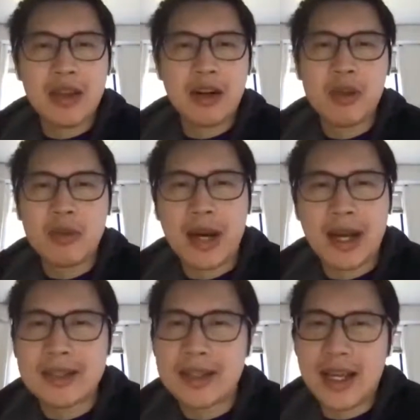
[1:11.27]

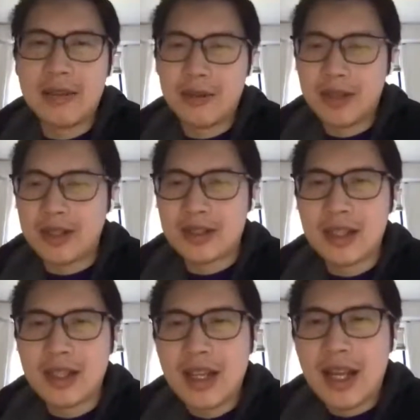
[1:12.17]
optimized libraries,
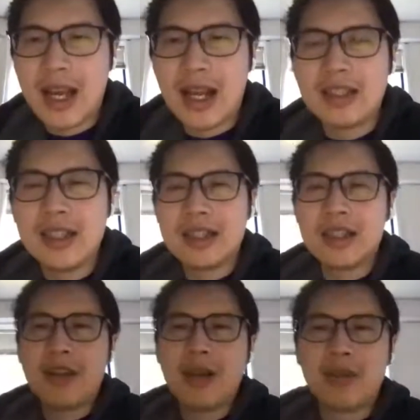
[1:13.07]
and
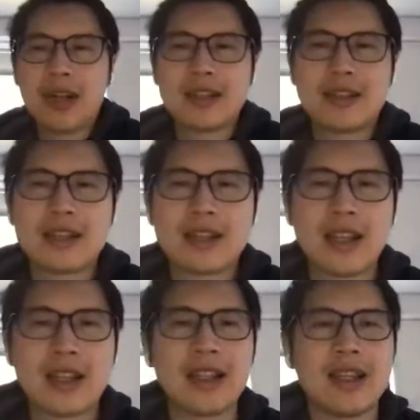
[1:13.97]
TVM really sits
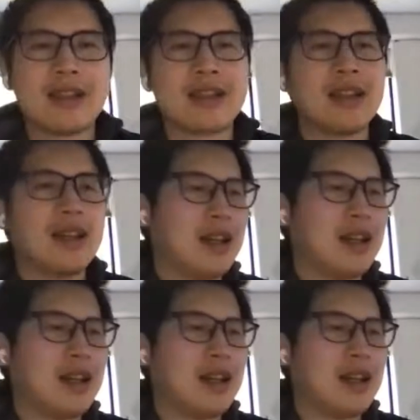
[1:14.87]
in this
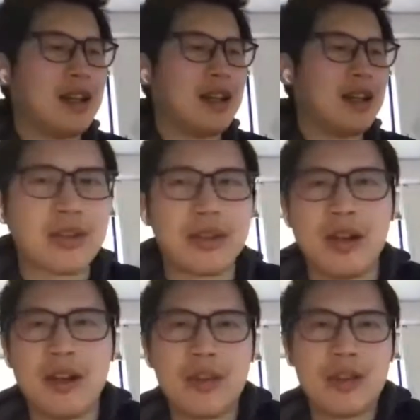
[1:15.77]
spectrum
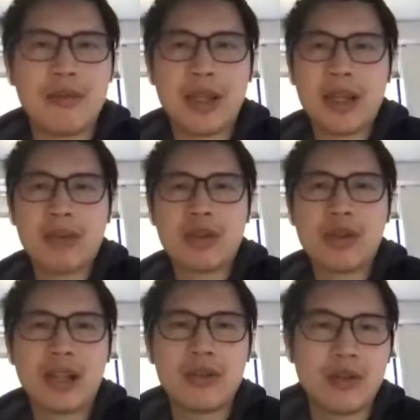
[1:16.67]
of being able to
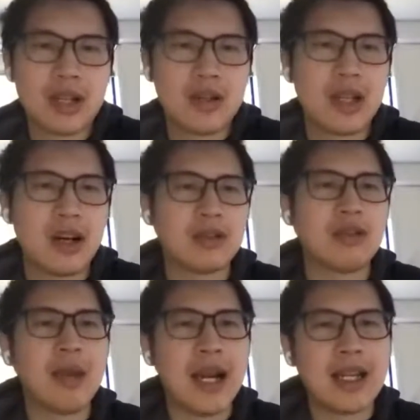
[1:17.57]
try to generate
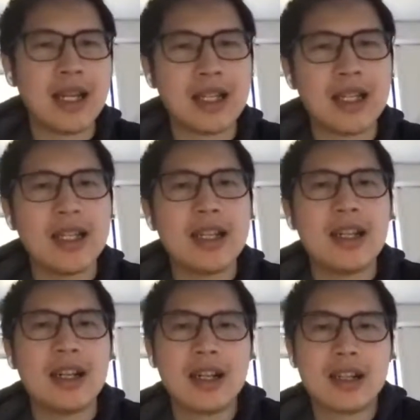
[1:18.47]
automatic
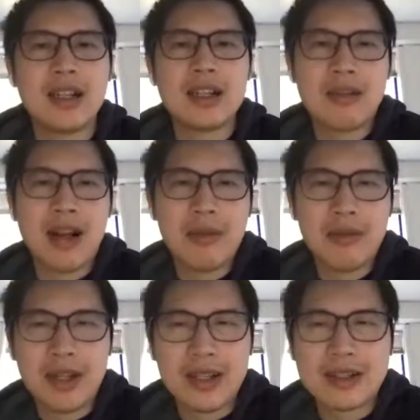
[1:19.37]
kernel
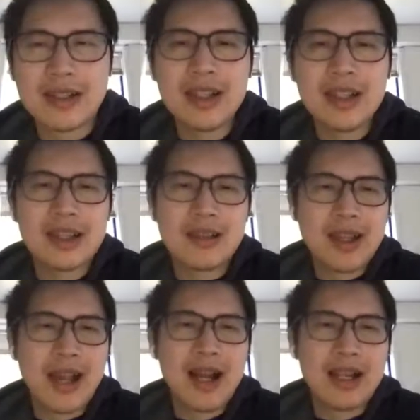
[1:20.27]
libraries
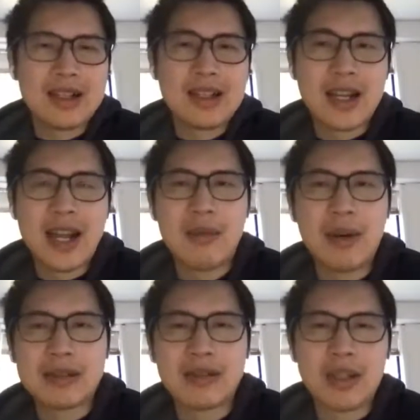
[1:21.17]
that help
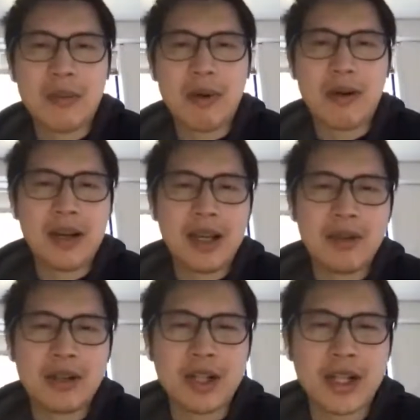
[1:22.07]
us to deploy
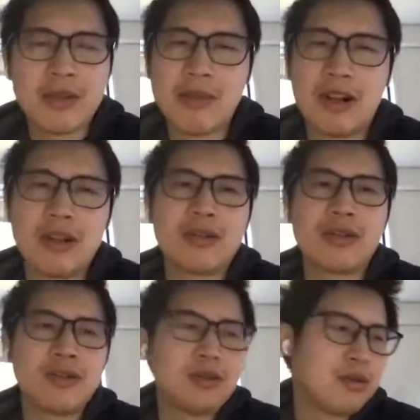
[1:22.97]
machine learning model
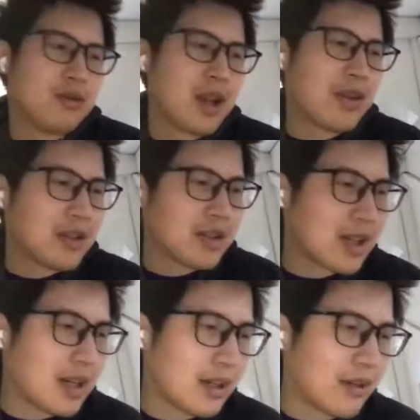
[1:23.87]
to various
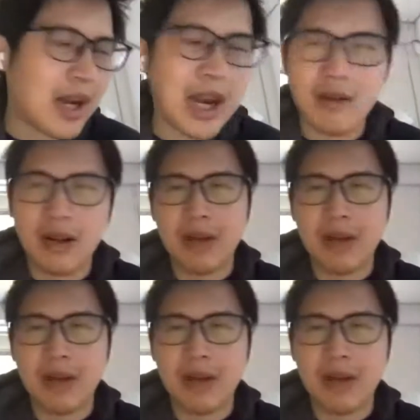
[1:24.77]
kind of hardware